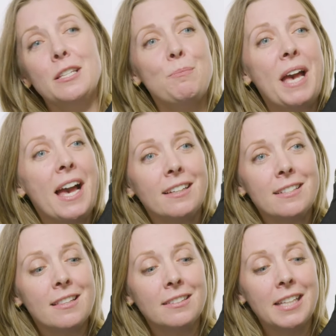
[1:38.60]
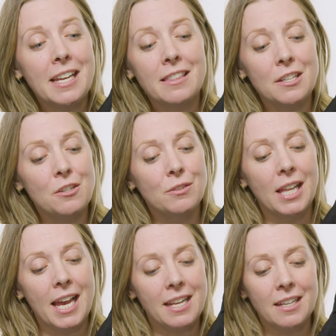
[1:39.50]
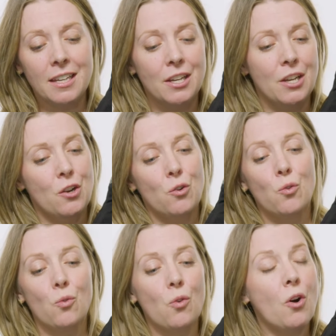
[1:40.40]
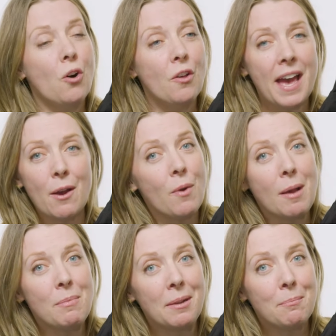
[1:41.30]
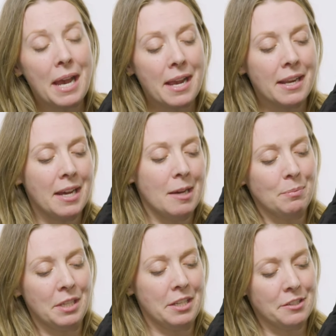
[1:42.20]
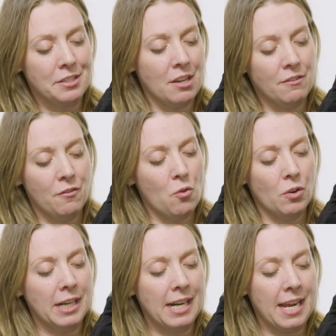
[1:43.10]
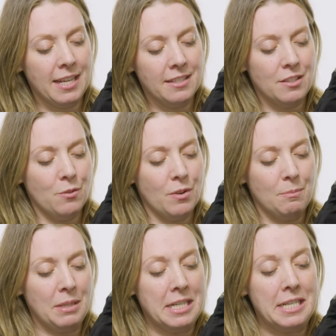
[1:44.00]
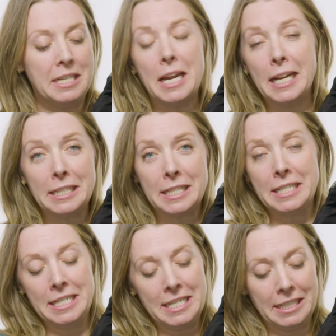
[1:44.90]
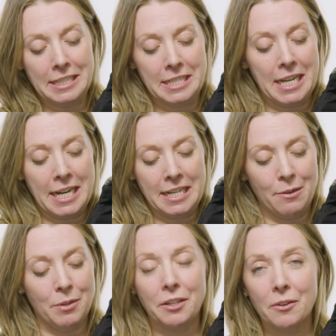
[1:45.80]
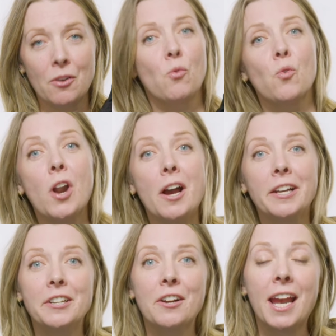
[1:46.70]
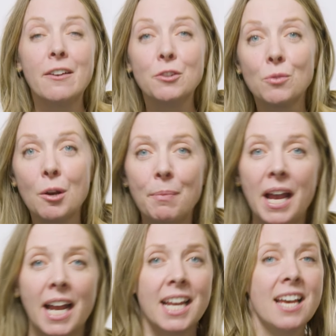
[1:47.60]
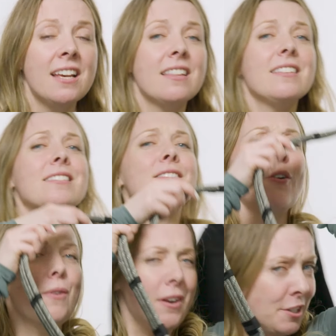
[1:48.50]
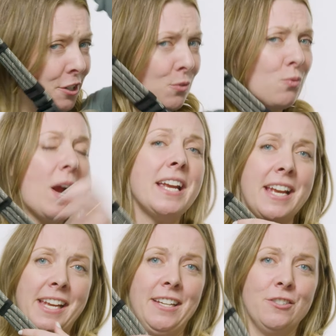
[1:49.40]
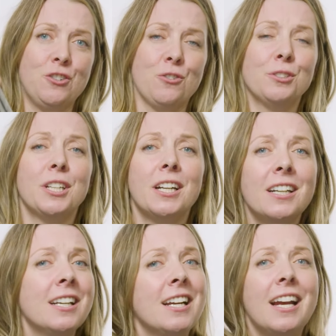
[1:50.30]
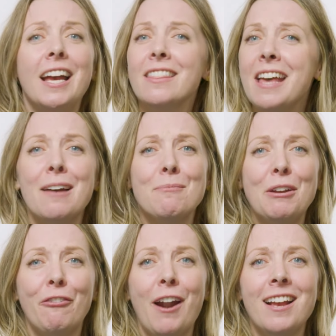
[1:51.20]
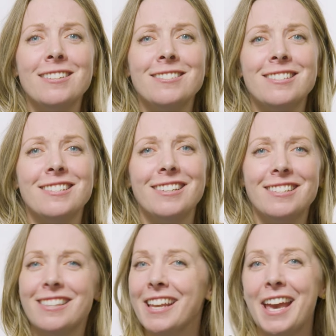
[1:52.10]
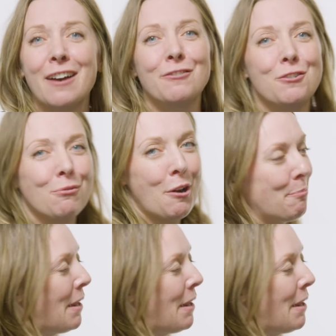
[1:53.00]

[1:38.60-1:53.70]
this bag to the length that you'd like, roll that webbing back up, get yourself organized. You want to be nice and neat and tidy when you're rocking your KAVU rope bag. This is going on your right hand shoulder. And that, my friends, is the KAVU rope